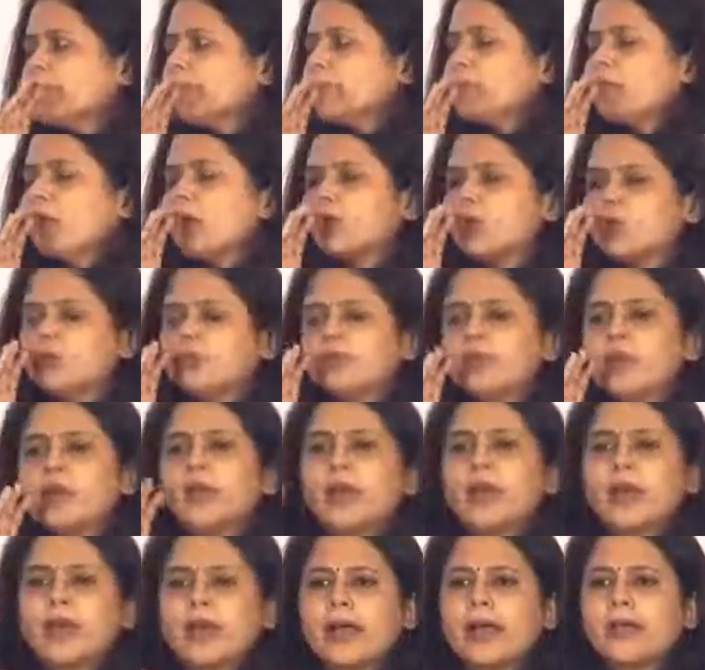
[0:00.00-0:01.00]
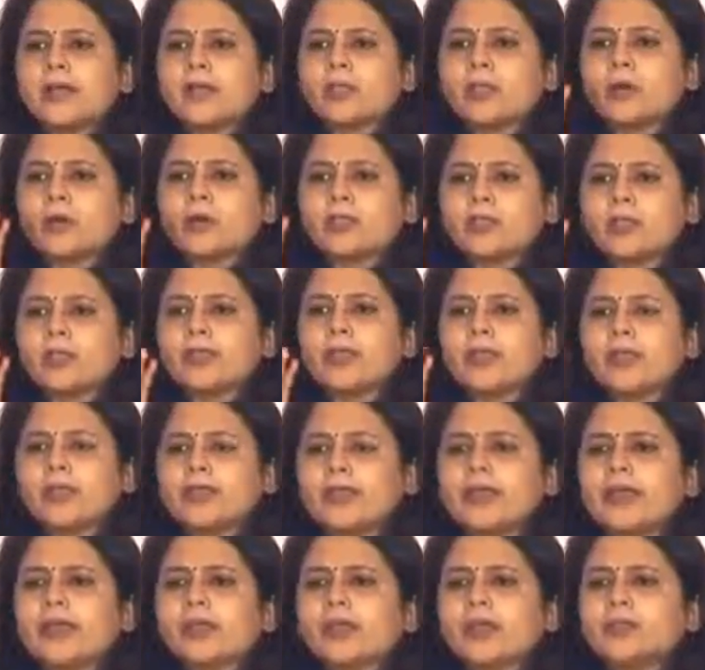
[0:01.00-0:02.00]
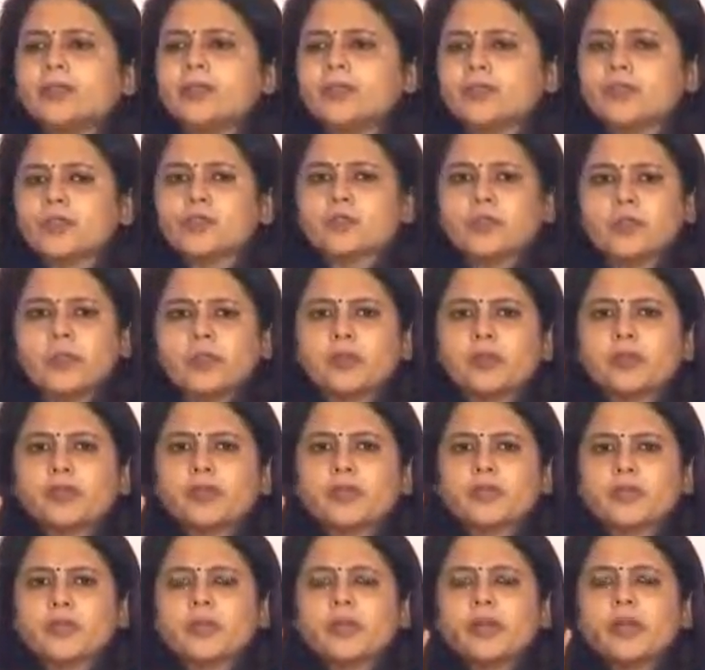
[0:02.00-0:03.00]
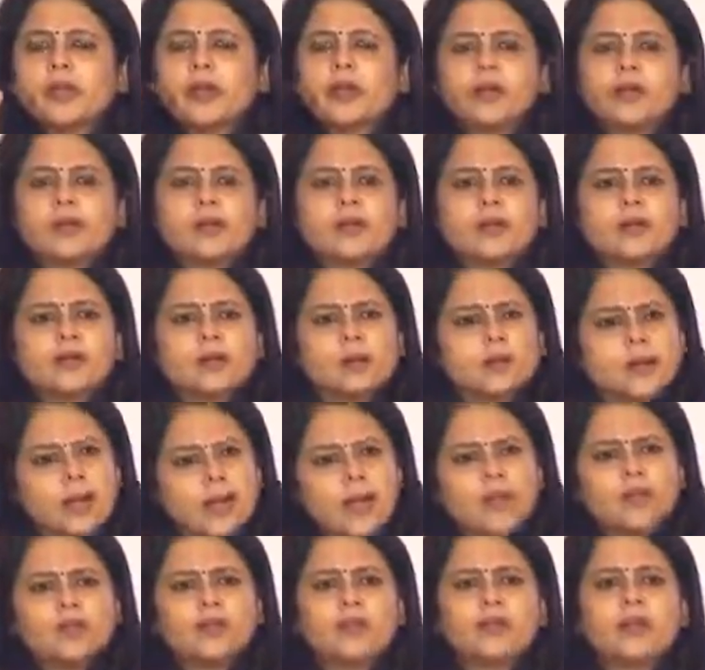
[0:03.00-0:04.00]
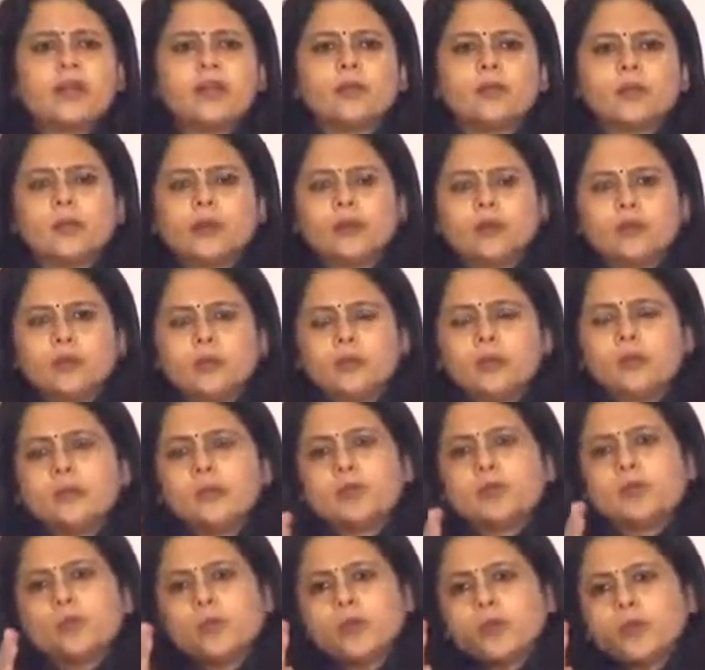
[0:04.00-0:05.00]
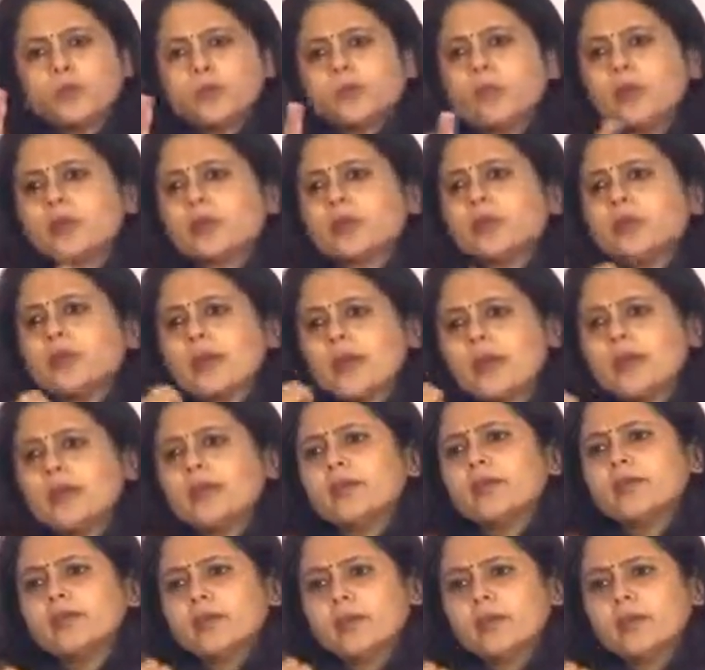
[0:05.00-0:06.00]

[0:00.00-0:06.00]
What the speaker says: pot, who've had about 7, 8, 10 years of experience, have a network, but more important, have